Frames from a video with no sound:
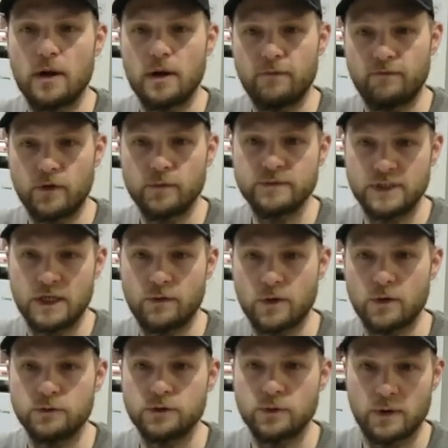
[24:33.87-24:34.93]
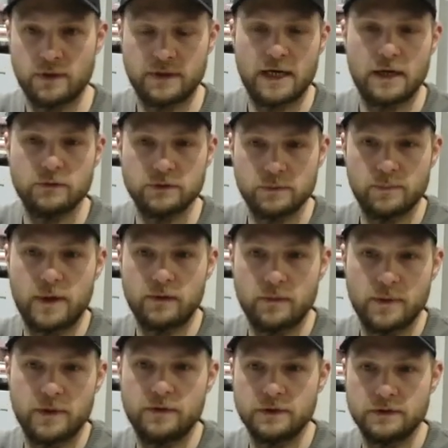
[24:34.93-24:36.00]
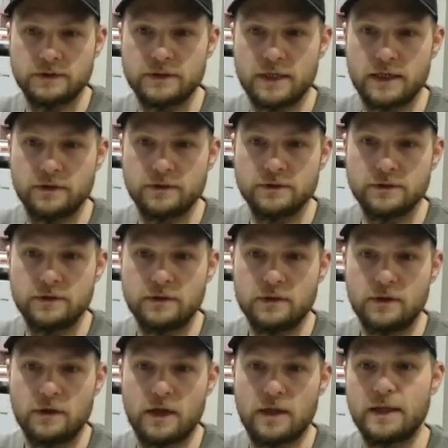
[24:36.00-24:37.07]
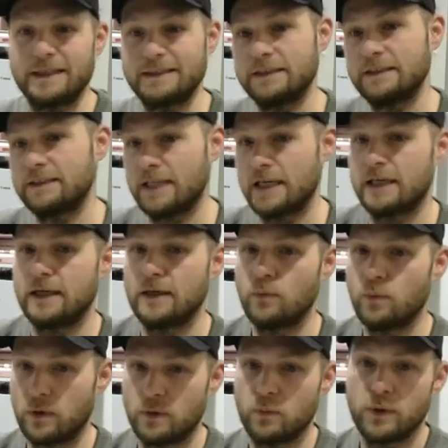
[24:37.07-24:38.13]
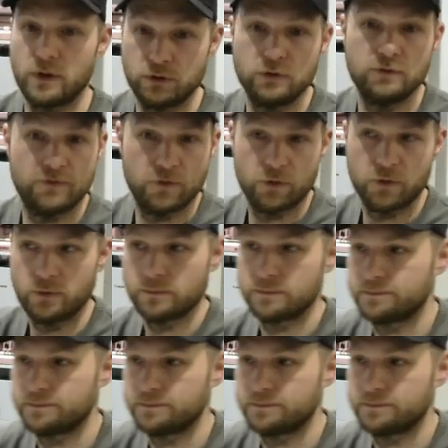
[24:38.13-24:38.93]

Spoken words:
from zero to £1,000 a month in sales, and that's exactly what it will do for you.